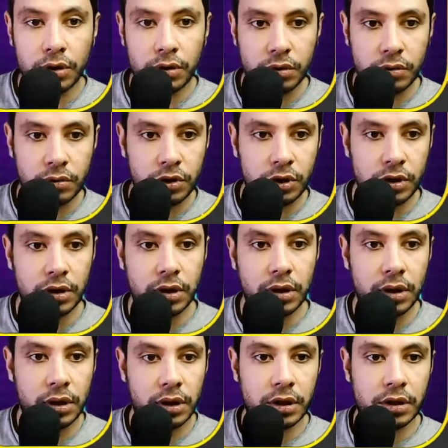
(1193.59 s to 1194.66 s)
so just
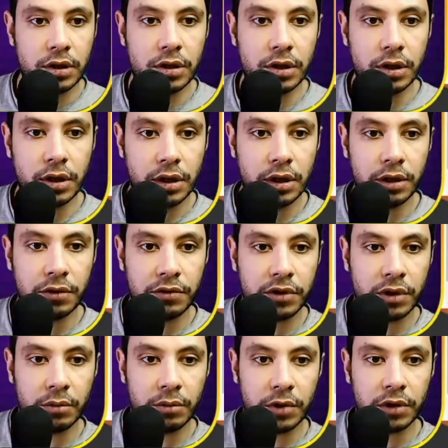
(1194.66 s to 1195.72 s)
let's give
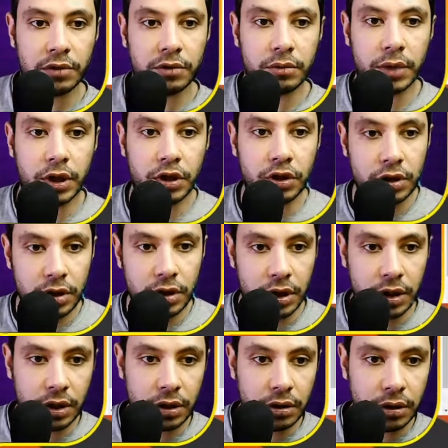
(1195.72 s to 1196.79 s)
some informations
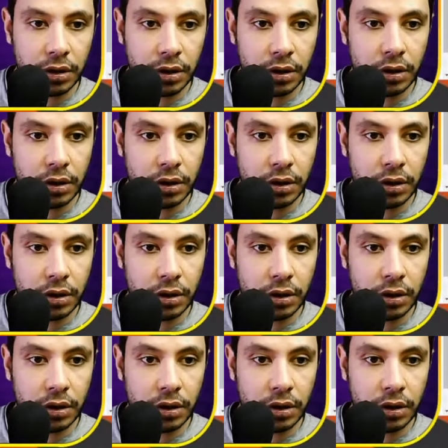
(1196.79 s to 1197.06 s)
here.